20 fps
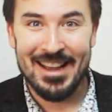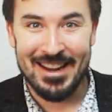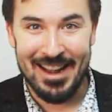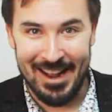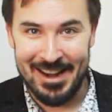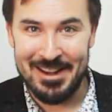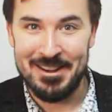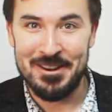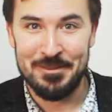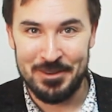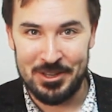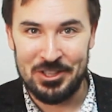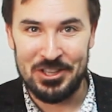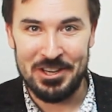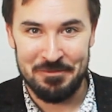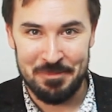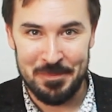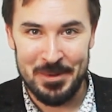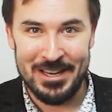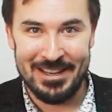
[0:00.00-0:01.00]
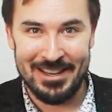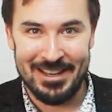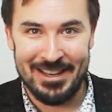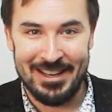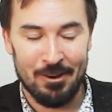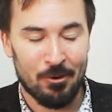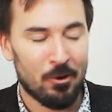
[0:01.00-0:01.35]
kind of achievement.